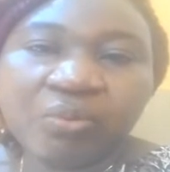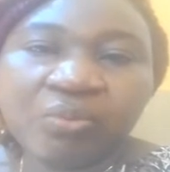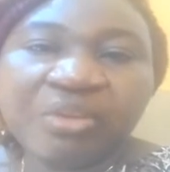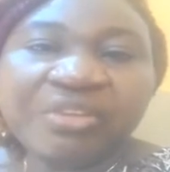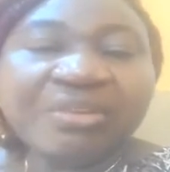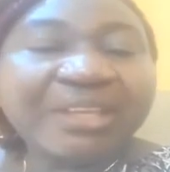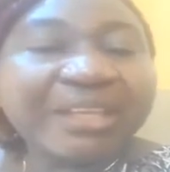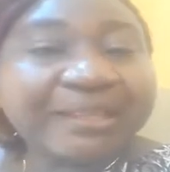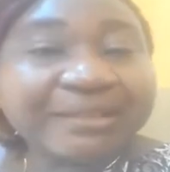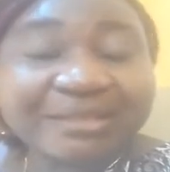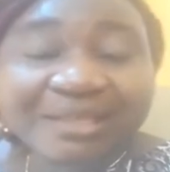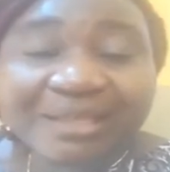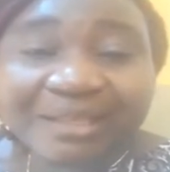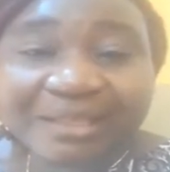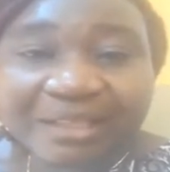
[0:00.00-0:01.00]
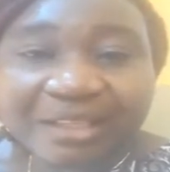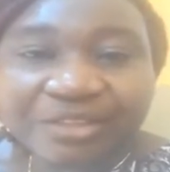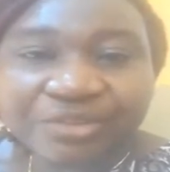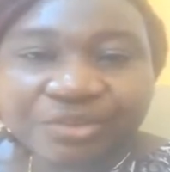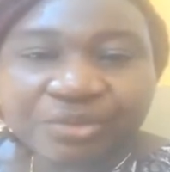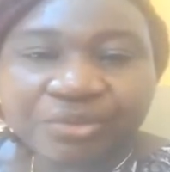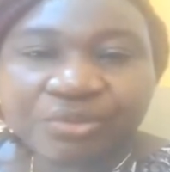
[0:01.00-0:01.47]
When you get
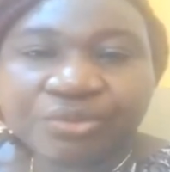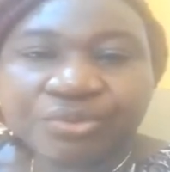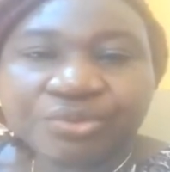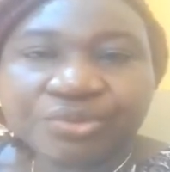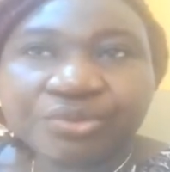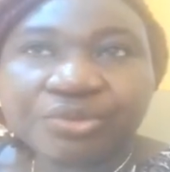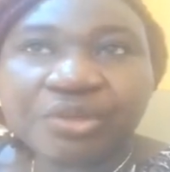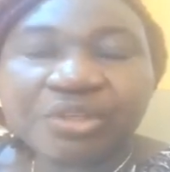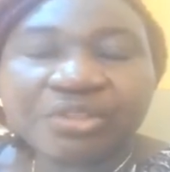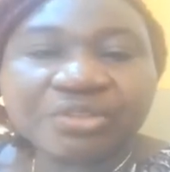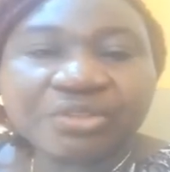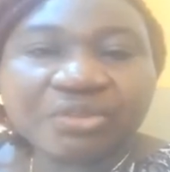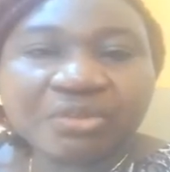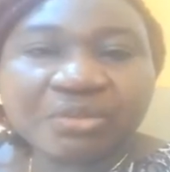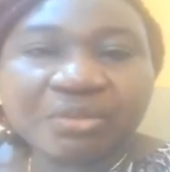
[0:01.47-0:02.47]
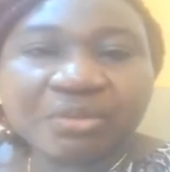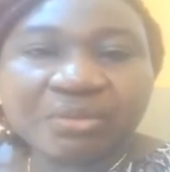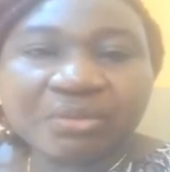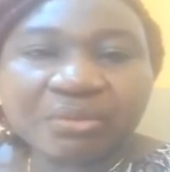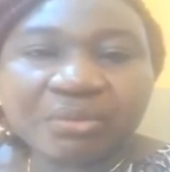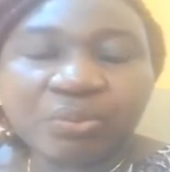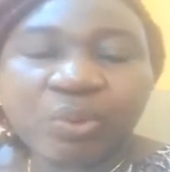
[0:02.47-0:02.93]
targets, you don't just
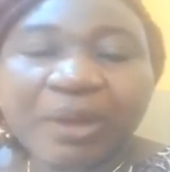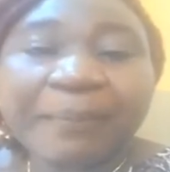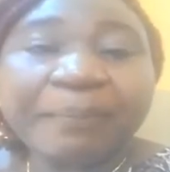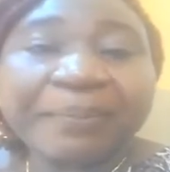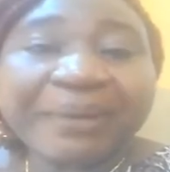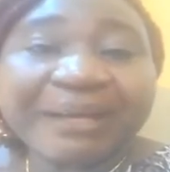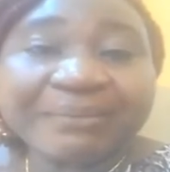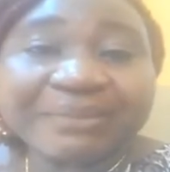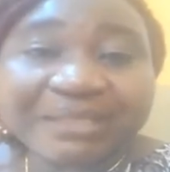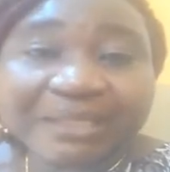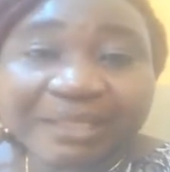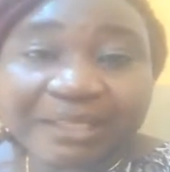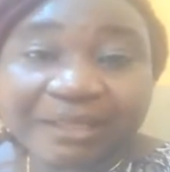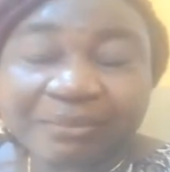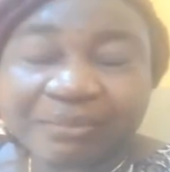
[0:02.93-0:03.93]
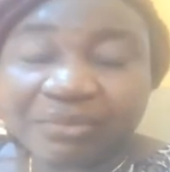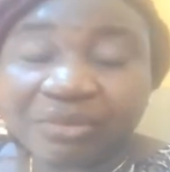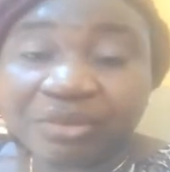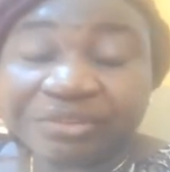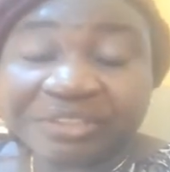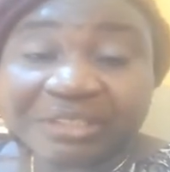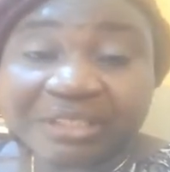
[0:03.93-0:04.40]
one bank slam
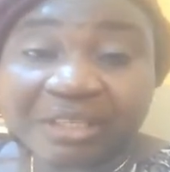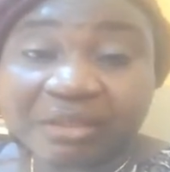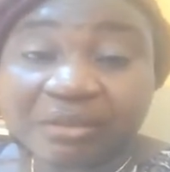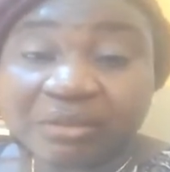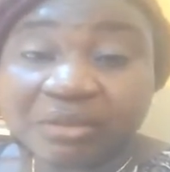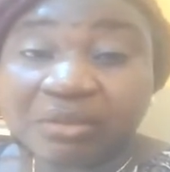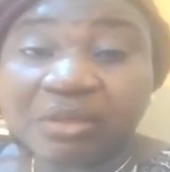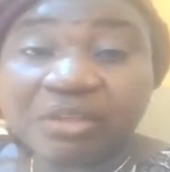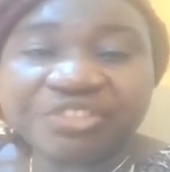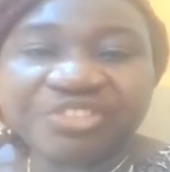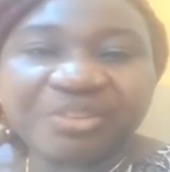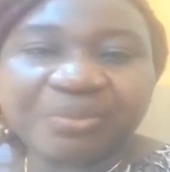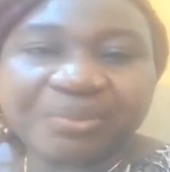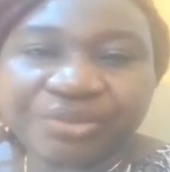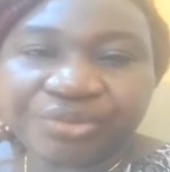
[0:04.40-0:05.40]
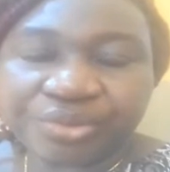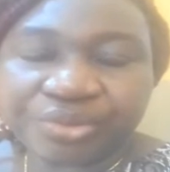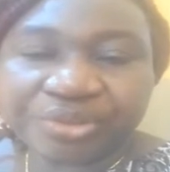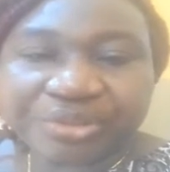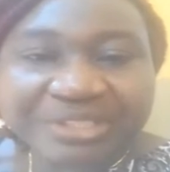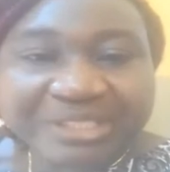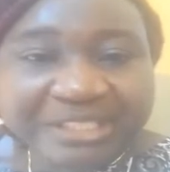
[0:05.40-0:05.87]
on the on the customers
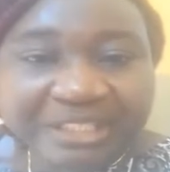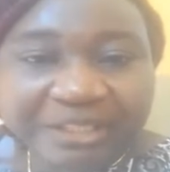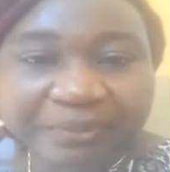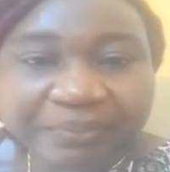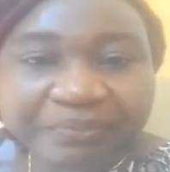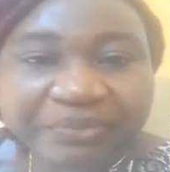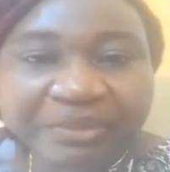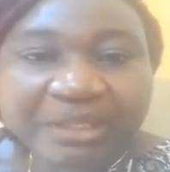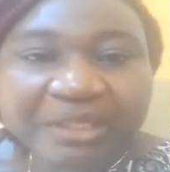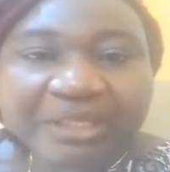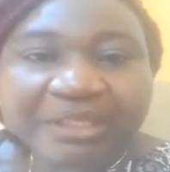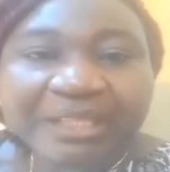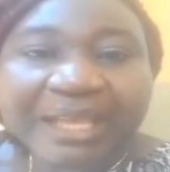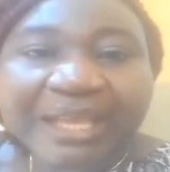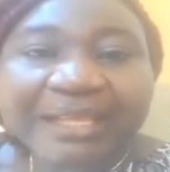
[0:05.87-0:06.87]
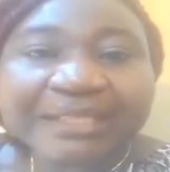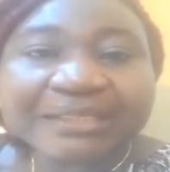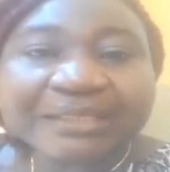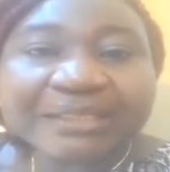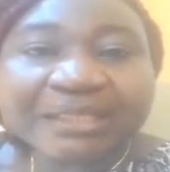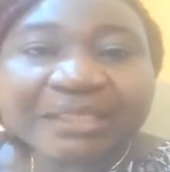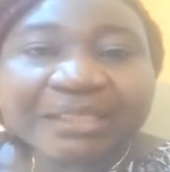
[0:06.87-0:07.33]
on your team that